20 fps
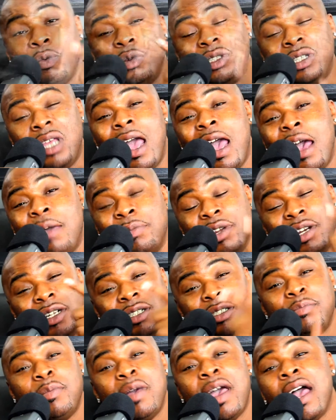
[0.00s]
What's happening?
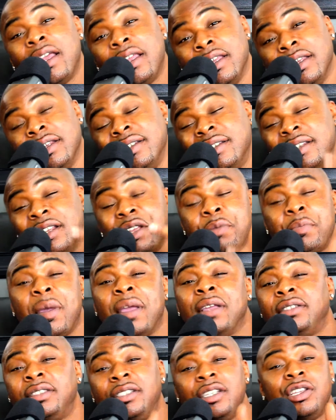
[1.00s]
It's Mackin, the
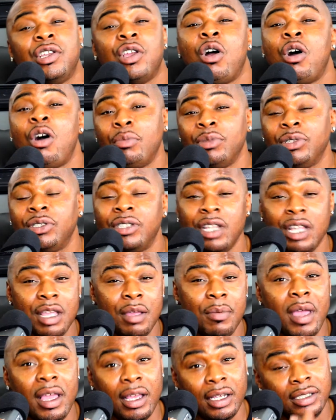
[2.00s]
MAC y'all,
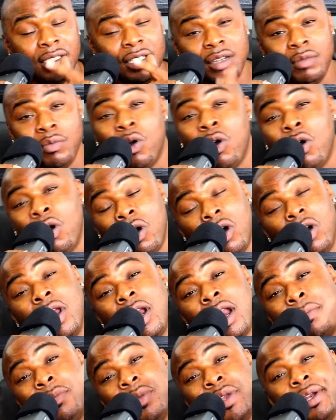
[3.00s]
Mr. MAC Mall, and
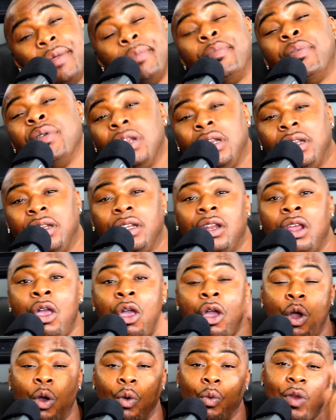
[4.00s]
I'm in the building
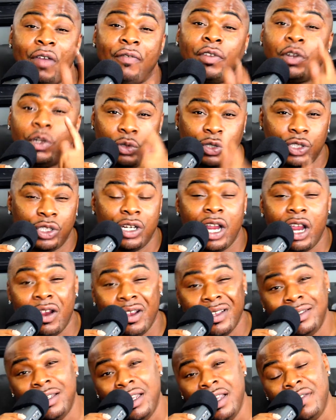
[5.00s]
on
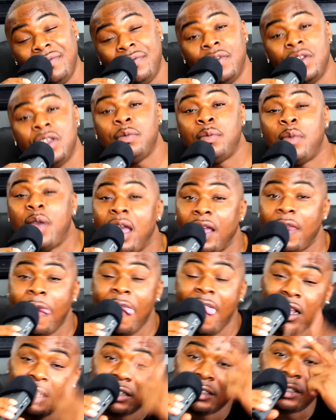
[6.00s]
Revolutionary TV, man.
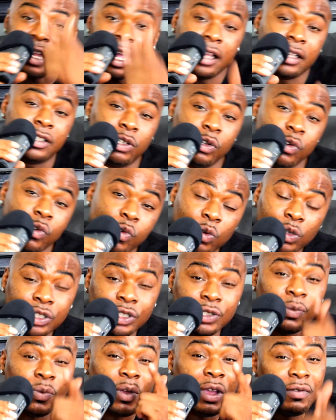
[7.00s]
Stay tuned, because
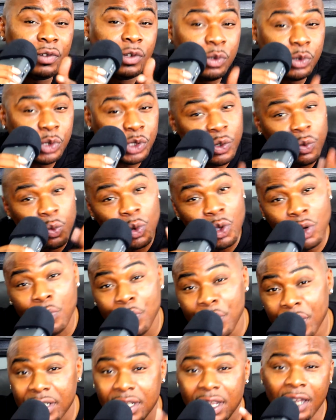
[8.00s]
the revolution will
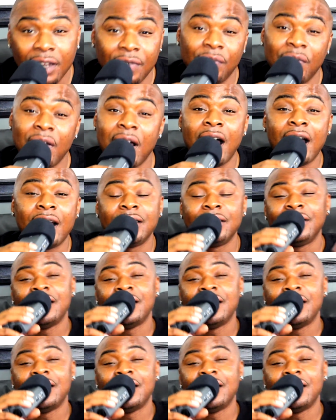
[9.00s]
be televised.